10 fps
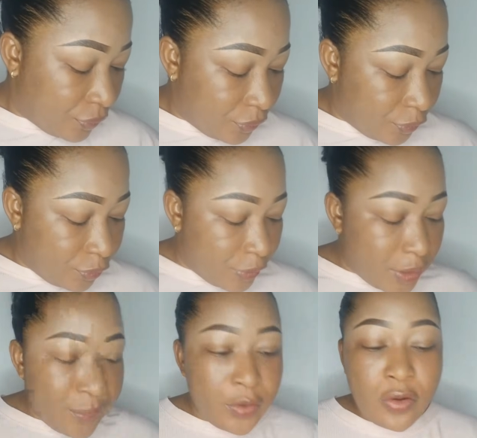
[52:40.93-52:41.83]
when they
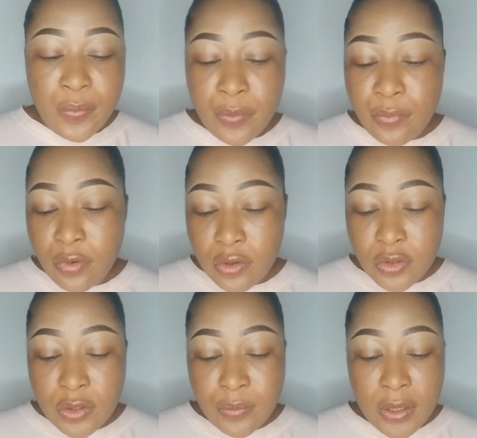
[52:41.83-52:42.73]
pick up a
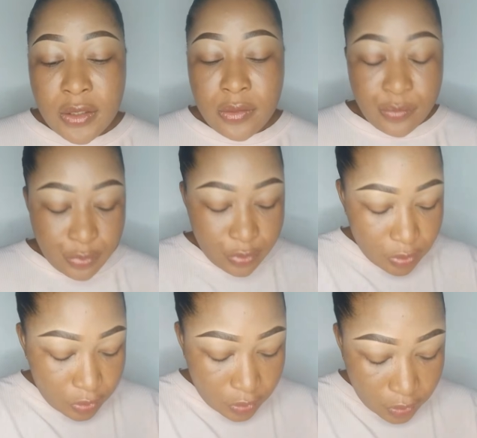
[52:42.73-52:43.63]
brush, a blending
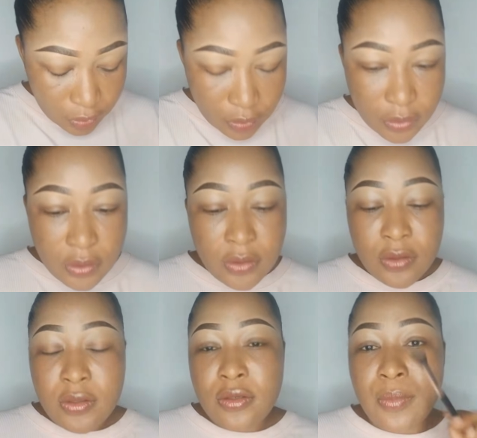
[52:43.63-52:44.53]
brush,
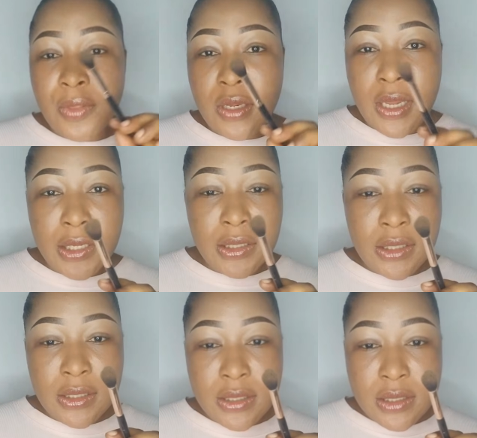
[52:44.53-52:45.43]
something like
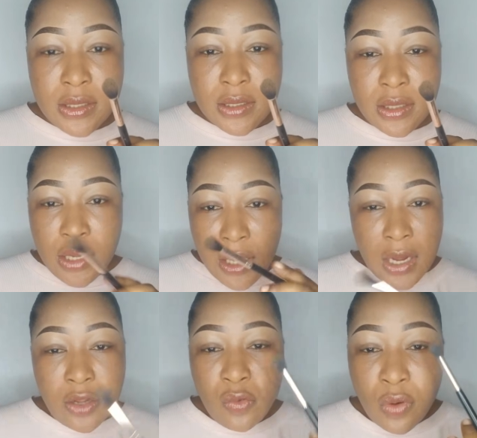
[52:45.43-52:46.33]
this,
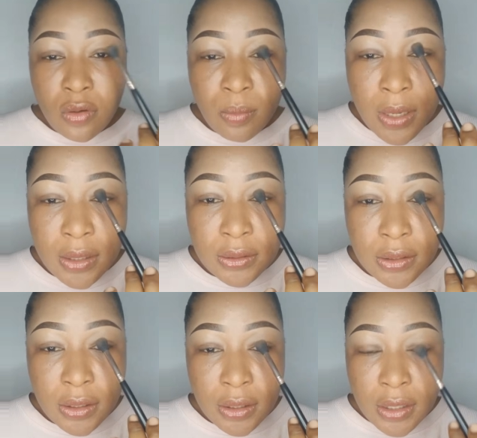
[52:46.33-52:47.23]
and you want to blend
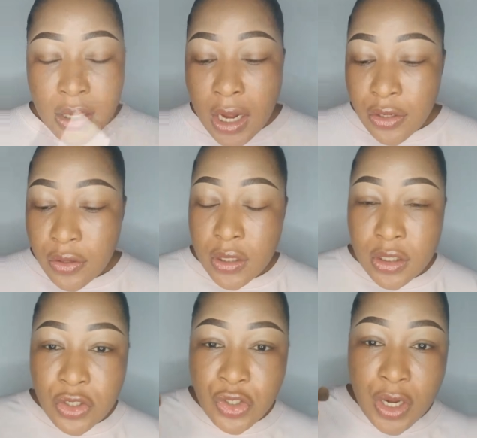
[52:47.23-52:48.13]
here, and you
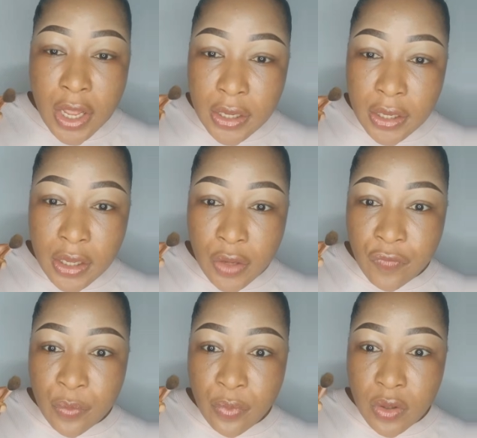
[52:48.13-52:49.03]
didn't check if
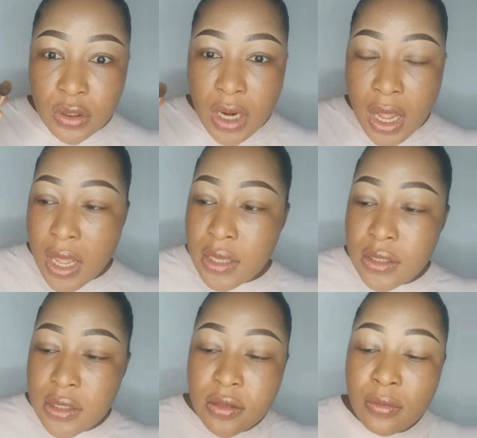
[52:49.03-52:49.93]
the brush has
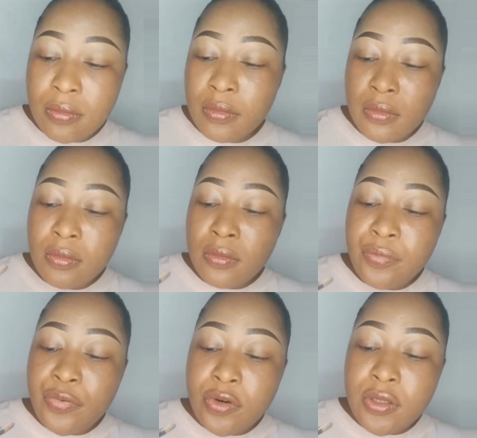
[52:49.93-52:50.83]
some
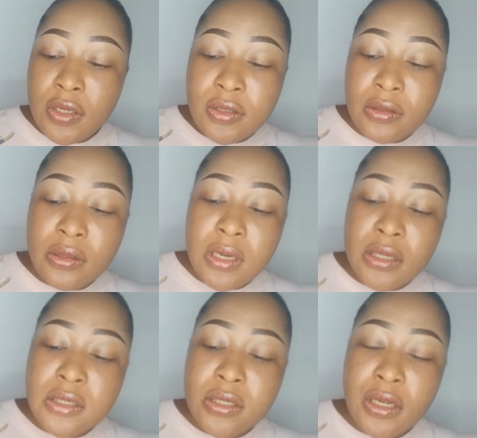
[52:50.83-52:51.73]
products,
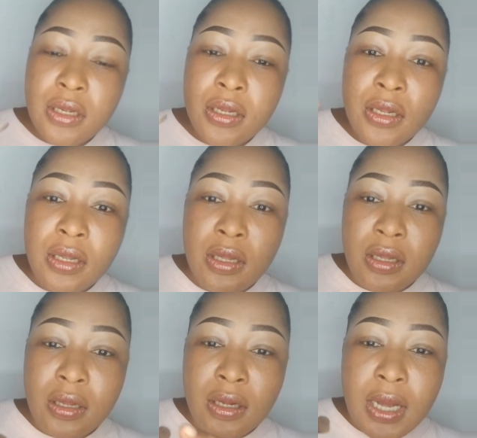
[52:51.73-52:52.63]
let's say
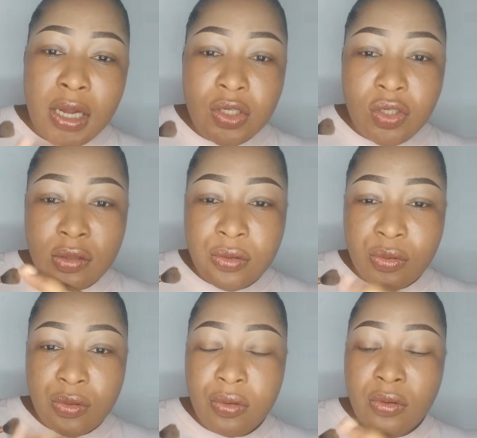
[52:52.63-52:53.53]

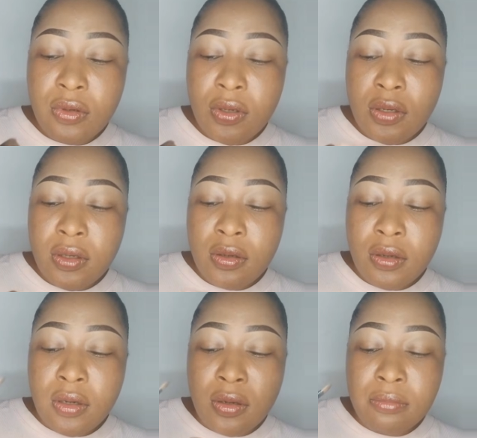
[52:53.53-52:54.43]
eyeshadow,
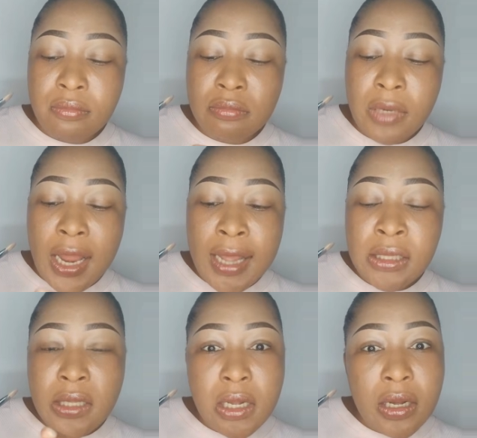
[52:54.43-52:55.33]

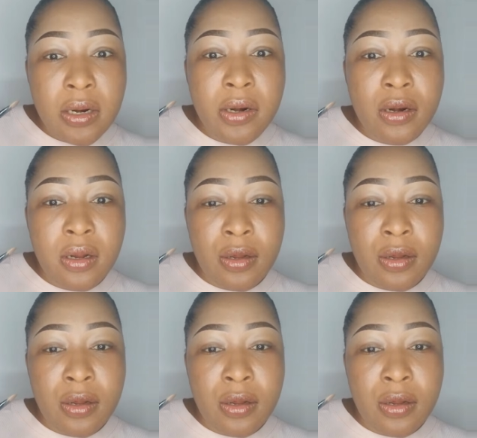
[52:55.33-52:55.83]
lighter